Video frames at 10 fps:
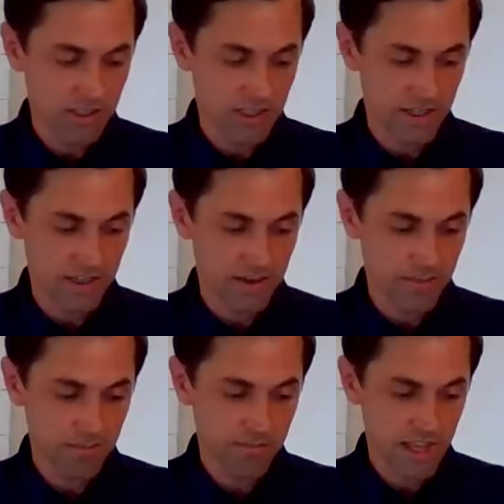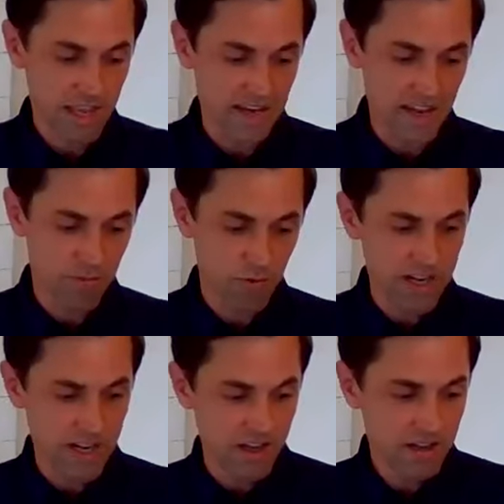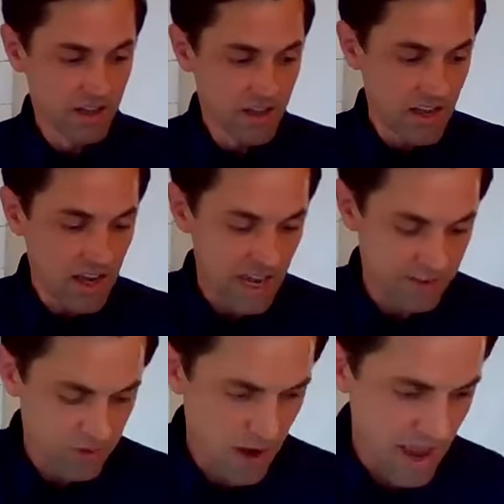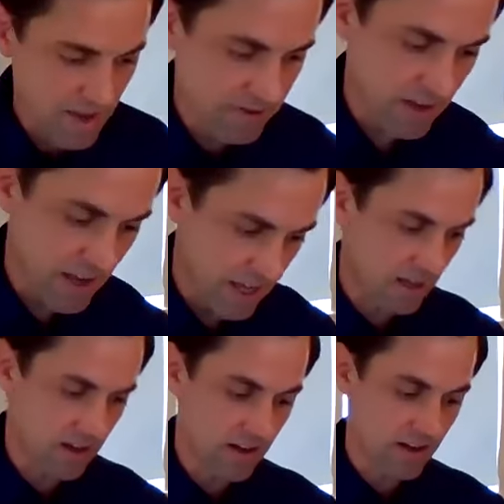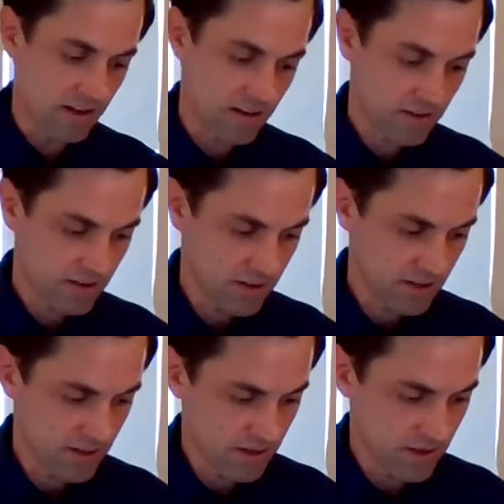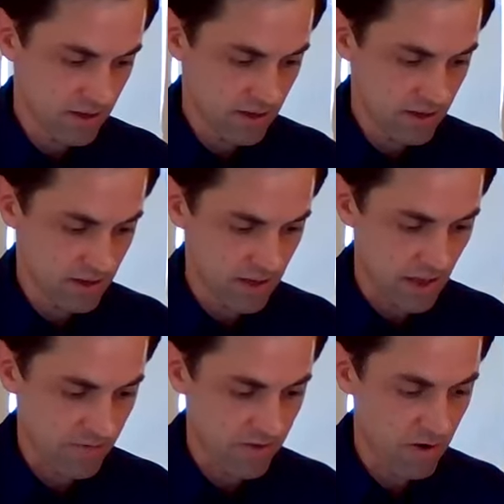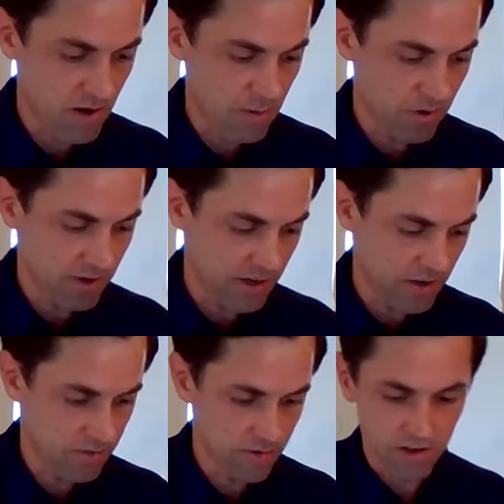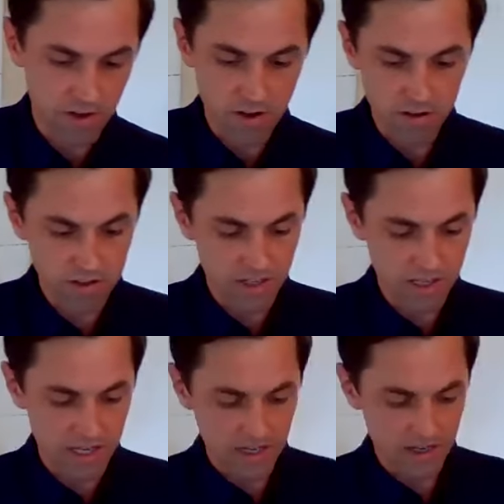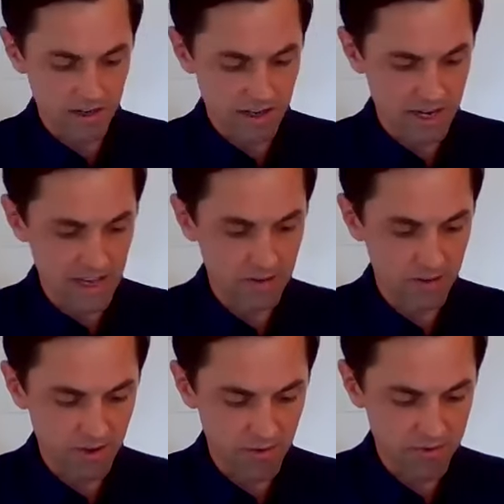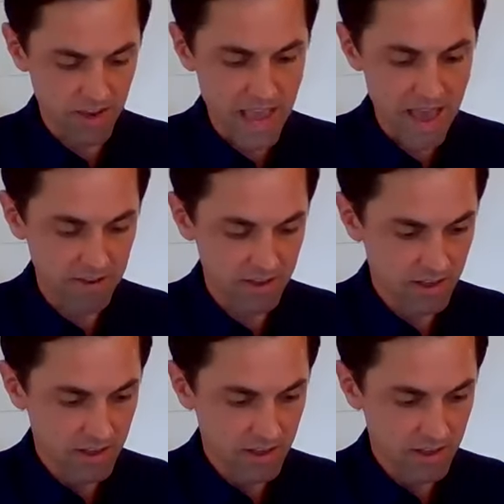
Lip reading: You know, and we I do have a phone number here for y'all, and I don't know if you have it.